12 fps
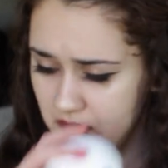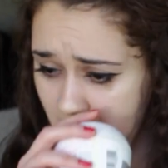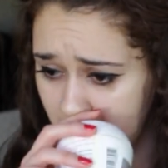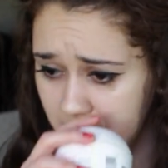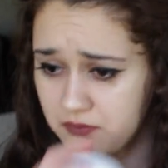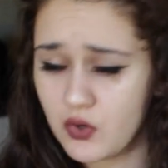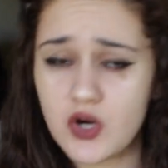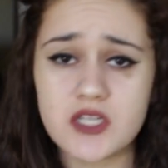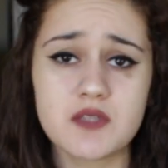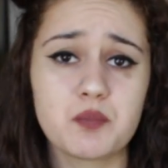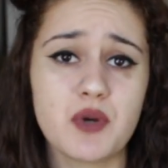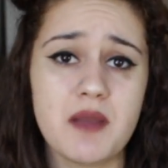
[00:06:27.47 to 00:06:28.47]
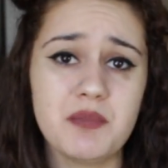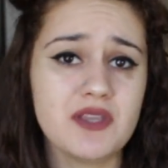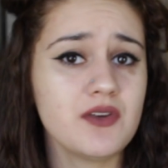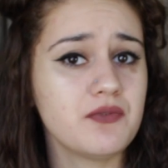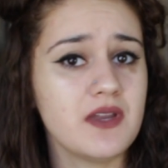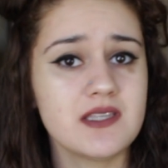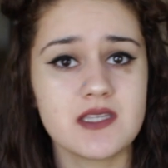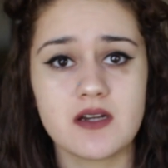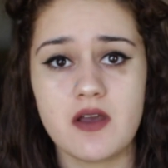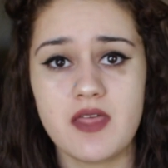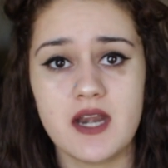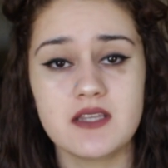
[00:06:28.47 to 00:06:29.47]
And of course, prepping your face and
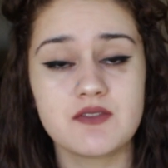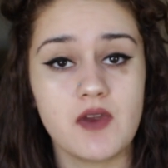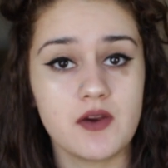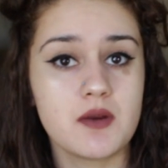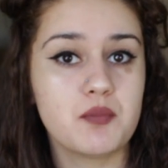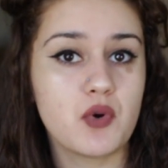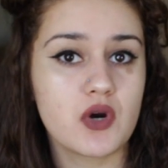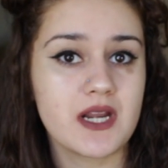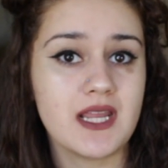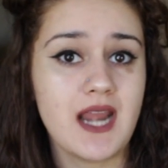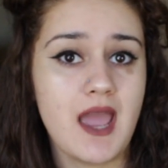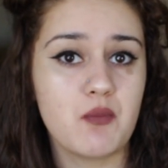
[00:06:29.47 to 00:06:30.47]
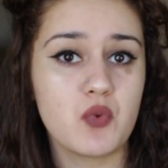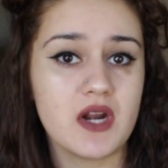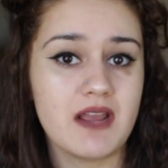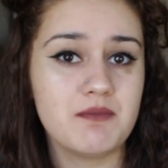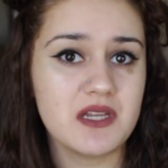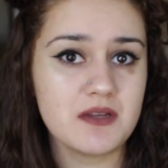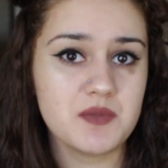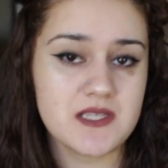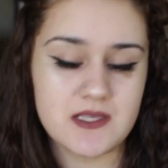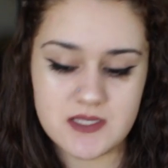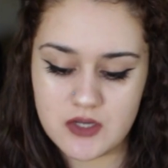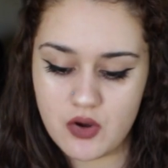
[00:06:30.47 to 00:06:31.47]
all that is very important, and what I've been
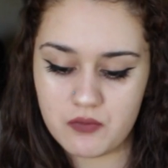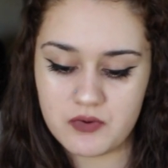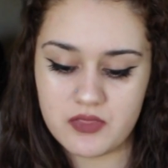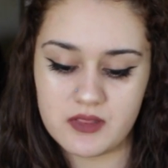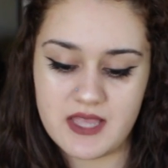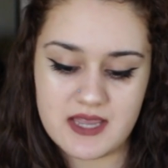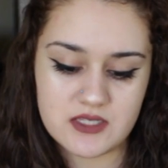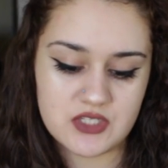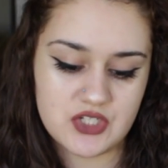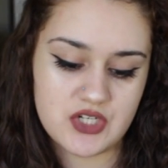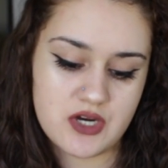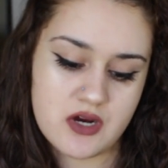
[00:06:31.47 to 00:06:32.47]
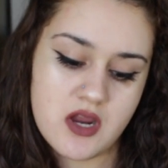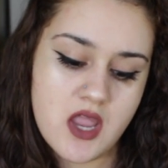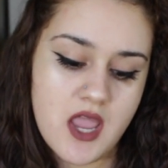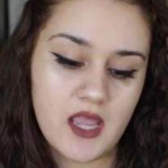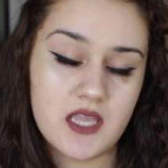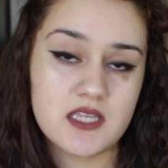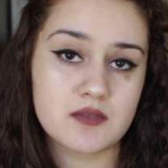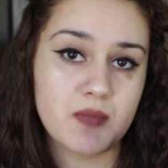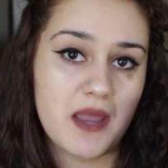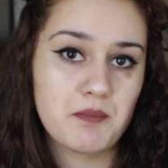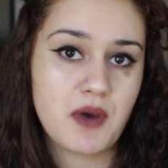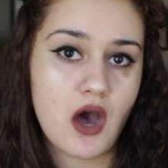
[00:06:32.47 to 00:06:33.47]
obsessing over the last year is
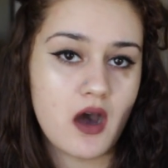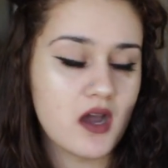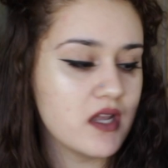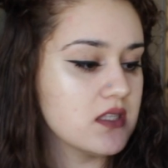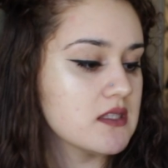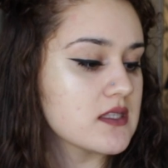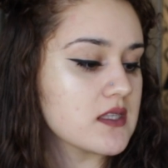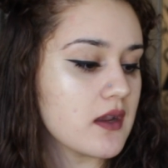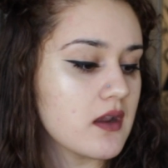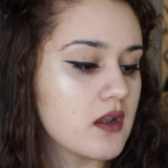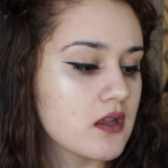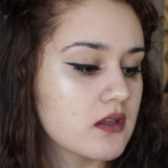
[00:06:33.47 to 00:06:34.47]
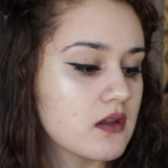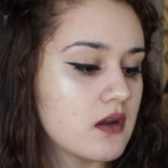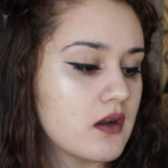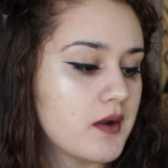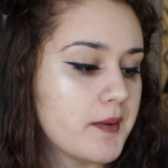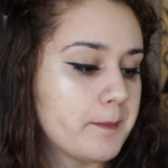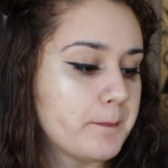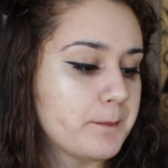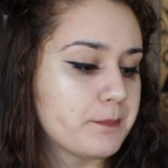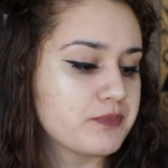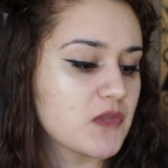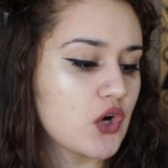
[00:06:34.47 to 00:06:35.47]
my Pond's
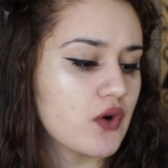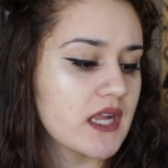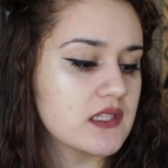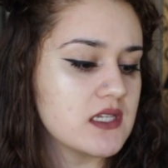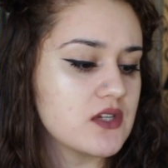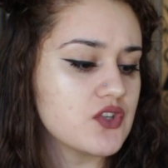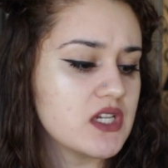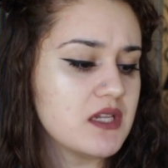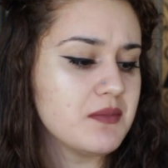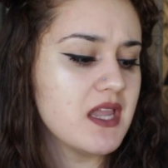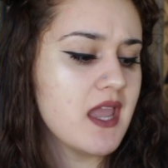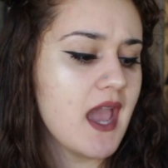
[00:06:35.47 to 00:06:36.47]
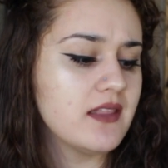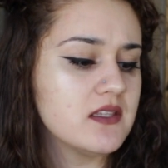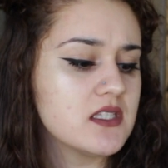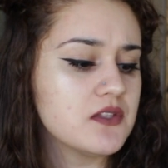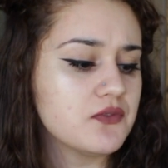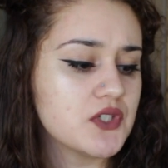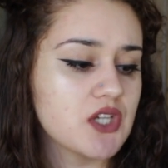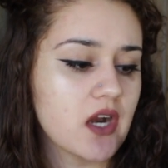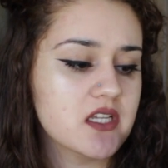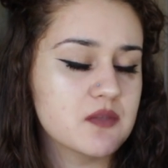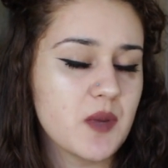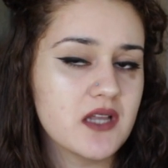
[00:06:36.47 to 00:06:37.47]
correcting cream, and this is for
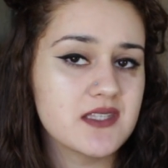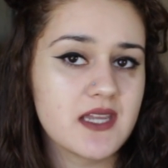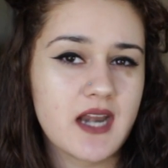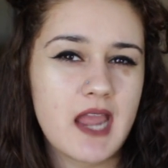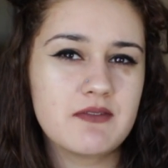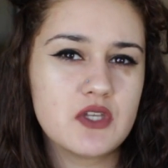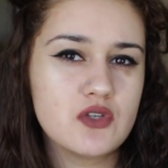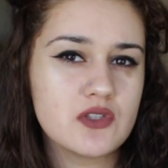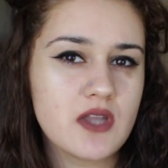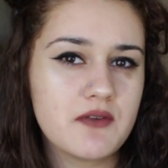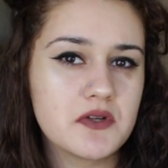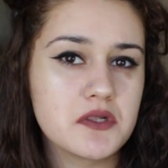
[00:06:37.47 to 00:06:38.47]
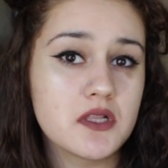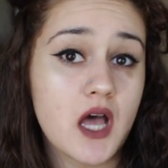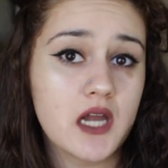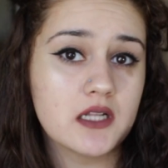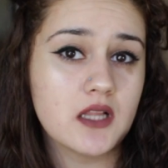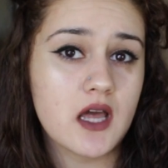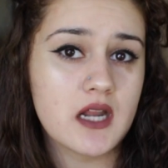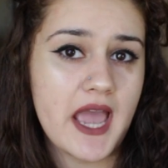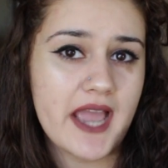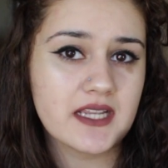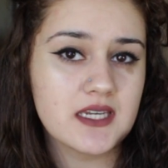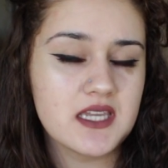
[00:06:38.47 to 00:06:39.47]
dark spots, and I've used to have a lot of
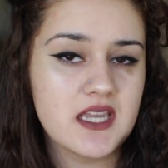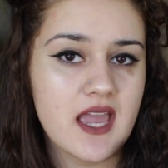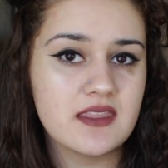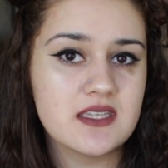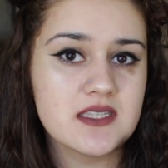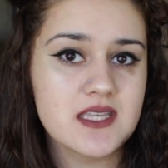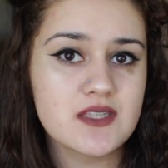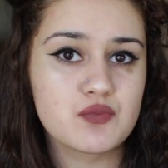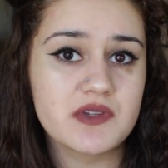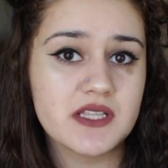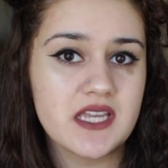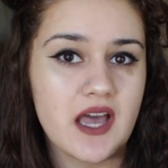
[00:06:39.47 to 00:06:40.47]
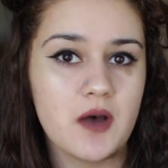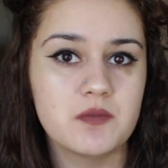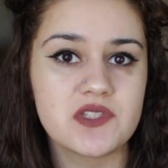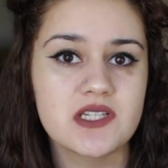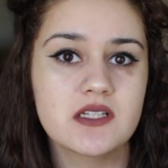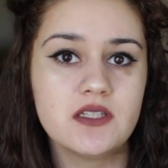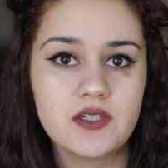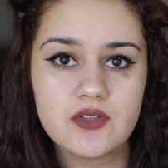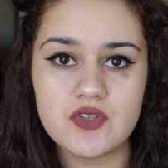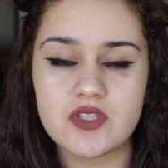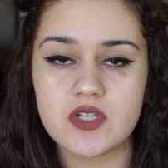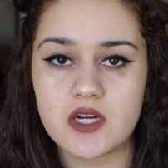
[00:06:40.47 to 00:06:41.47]
acne, and this has really helped clear
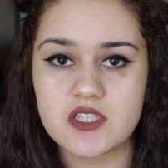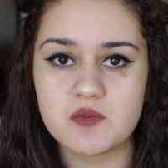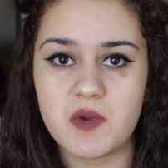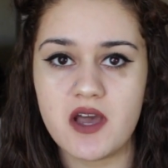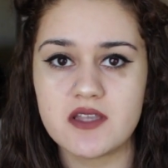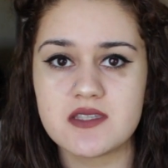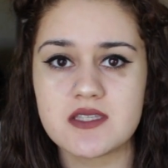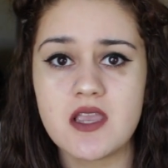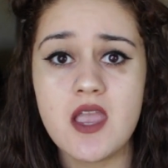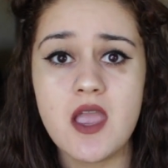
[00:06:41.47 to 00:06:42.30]
those dark spots